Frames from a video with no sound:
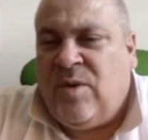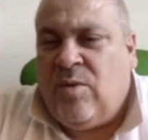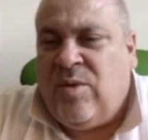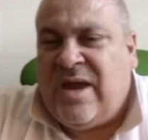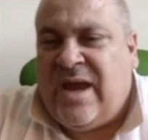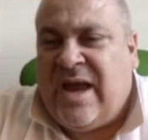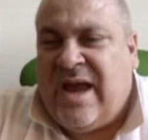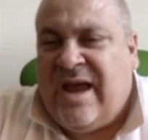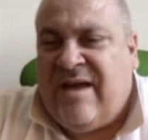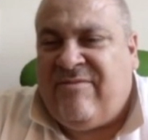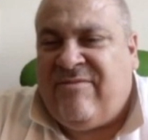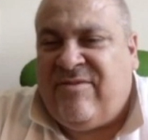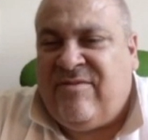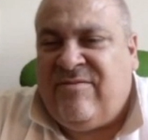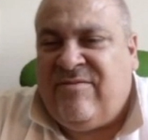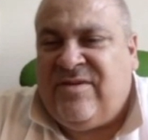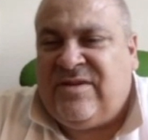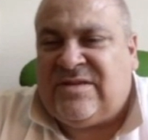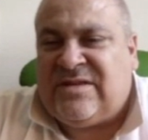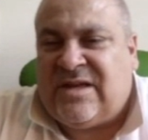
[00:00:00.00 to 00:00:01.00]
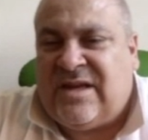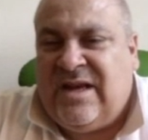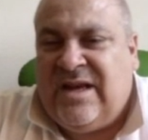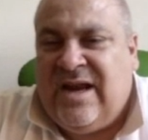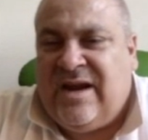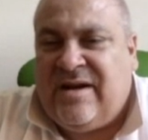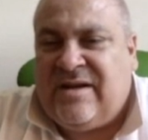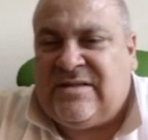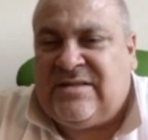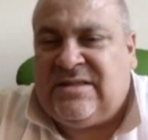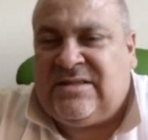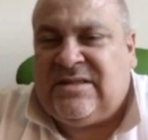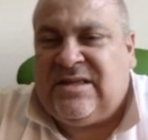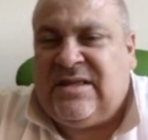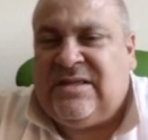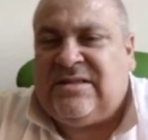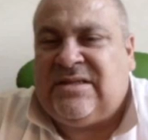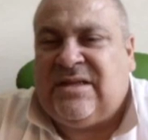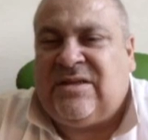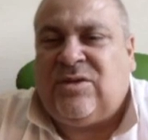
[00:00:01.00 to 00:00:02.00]
we have this clear
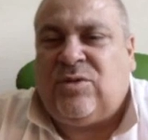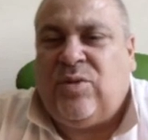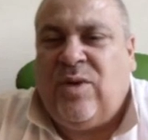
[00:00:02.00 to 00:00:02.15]
resistance at